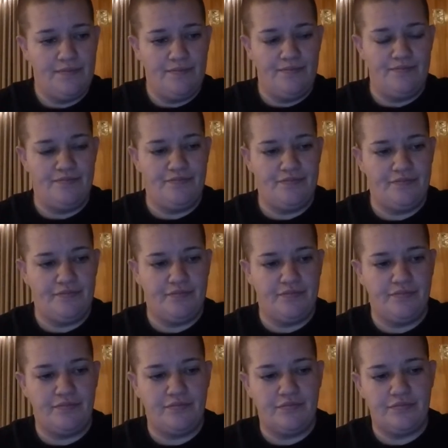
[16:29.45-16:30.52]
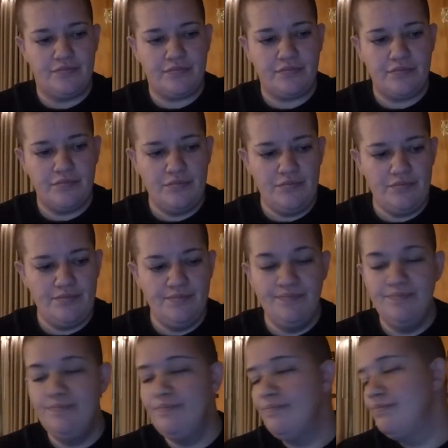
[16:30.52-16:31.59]

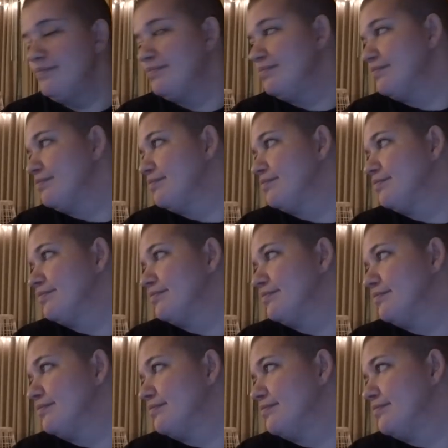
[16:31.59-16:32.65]
Nobody speaks.